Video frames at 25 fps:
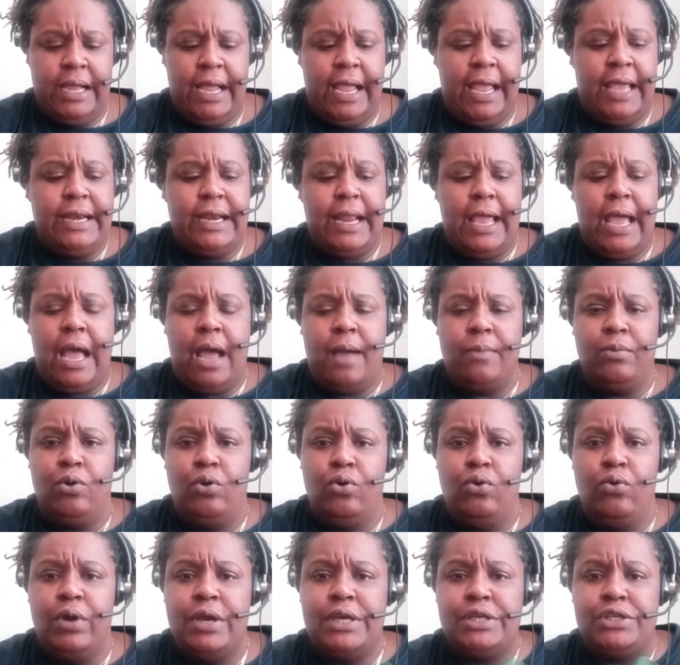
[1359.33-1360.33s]
And now I'm
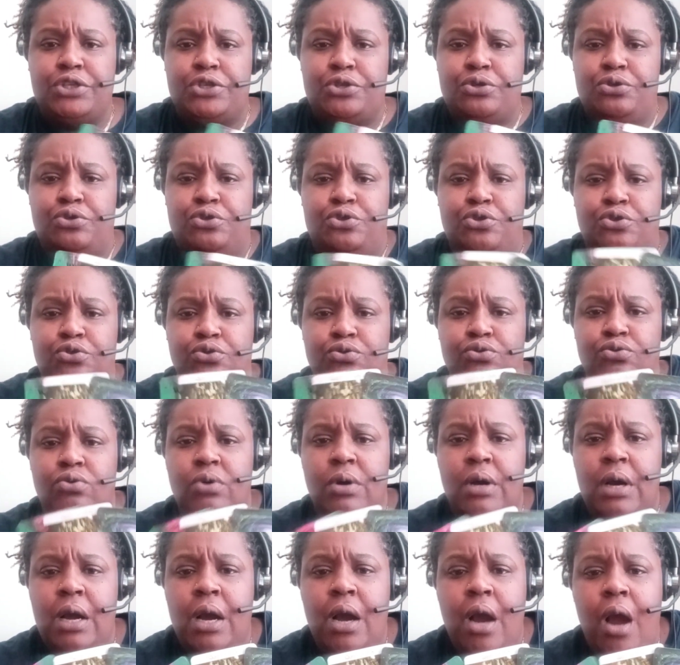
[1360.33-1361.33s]
going to do
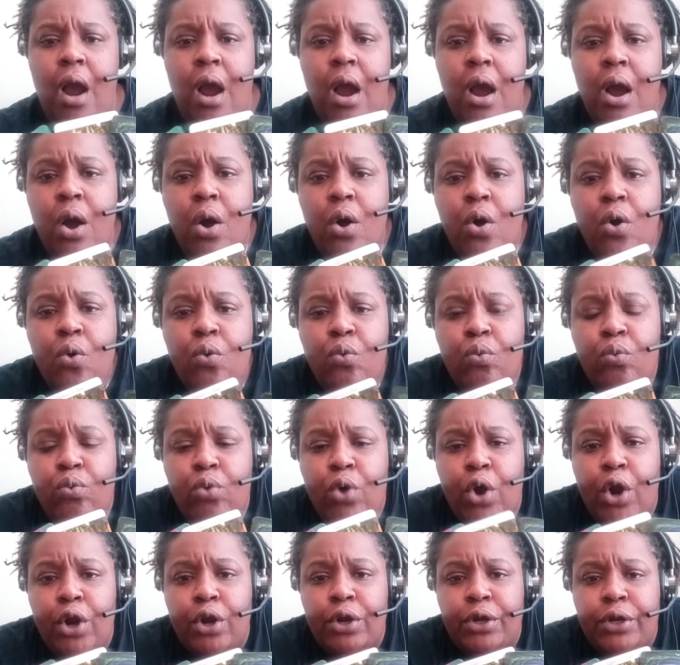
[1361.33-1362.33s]

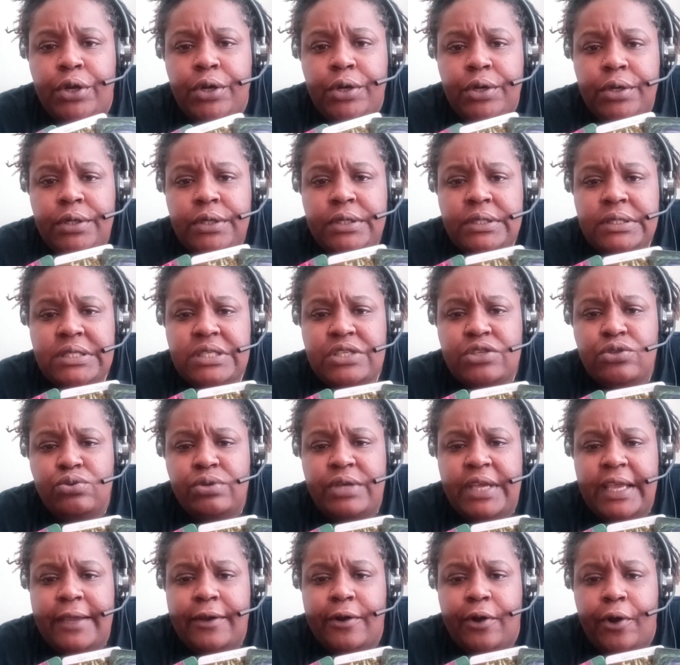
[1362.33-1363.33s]
work to
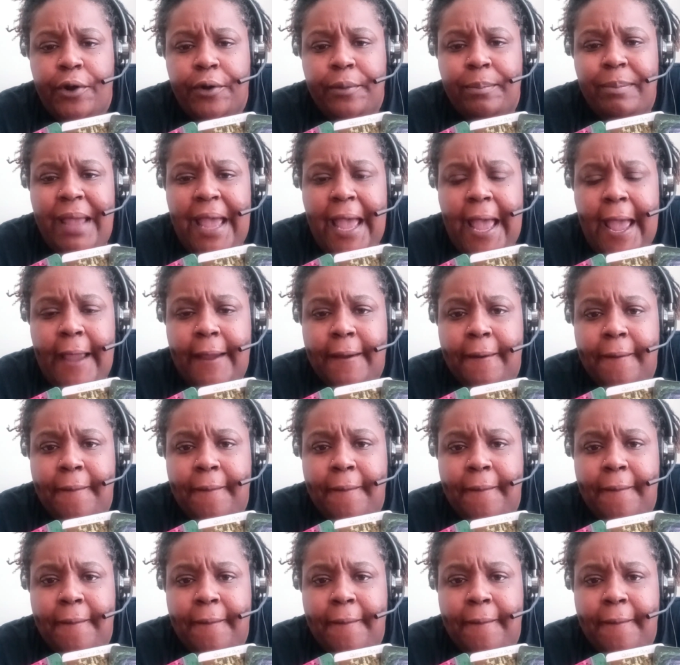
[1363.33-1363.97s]
get her back.